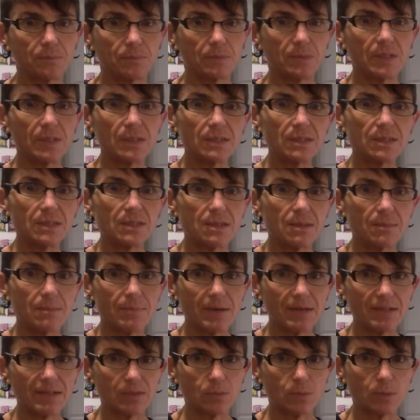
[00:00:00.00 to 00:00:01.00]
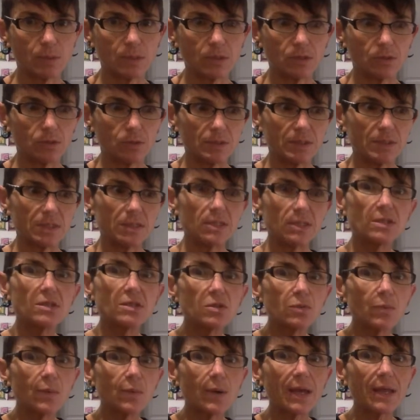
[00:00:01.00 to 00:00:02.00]
This is the best way to do it. This is
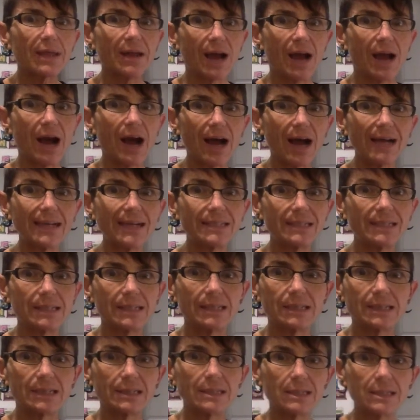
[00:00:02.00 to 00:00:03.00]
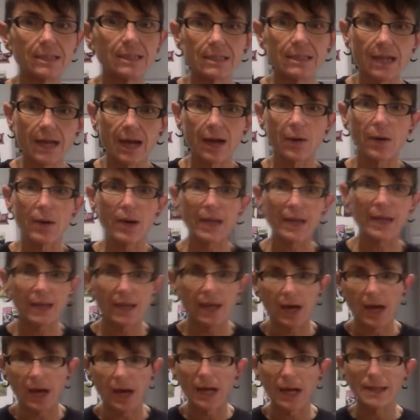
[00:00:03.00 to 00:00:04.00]
the way that I did it. This is how I
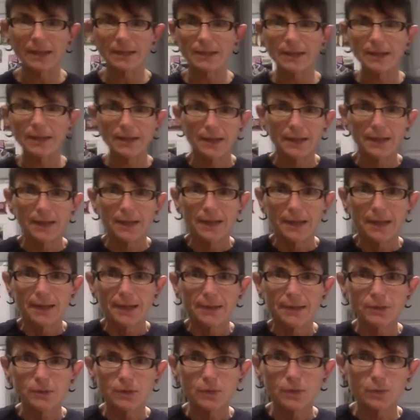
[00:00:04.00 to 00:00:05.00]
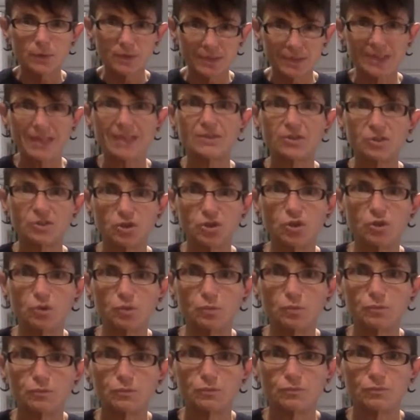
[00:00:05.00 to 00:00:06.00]
got to a size 2.
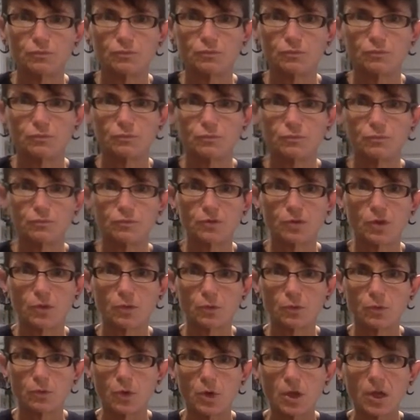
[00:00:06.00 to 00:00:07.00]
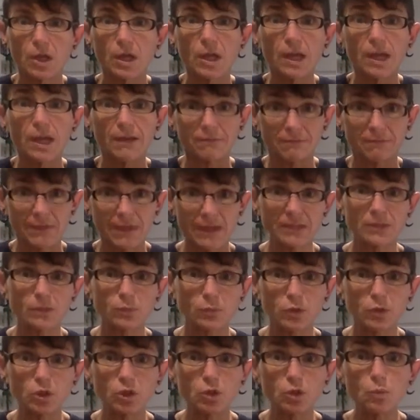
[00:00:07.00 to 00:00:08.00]
So if that's
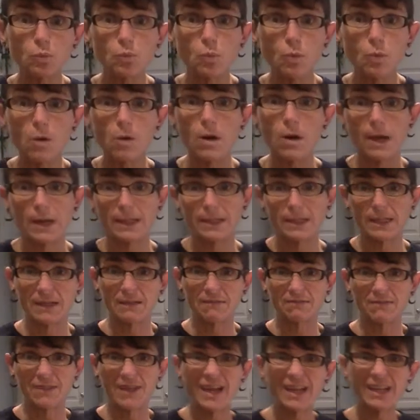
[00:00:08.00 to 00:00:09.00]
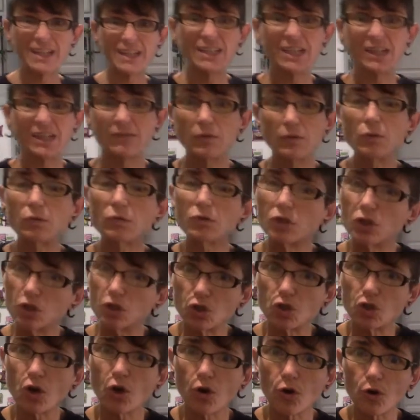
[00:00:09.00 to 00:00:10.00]
what you want, if you're
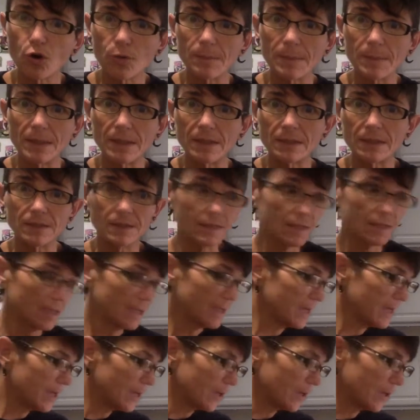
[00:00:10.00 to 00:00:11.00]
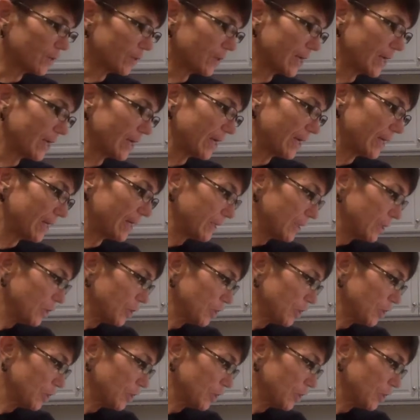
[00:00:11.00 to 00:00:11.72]
determined, okay,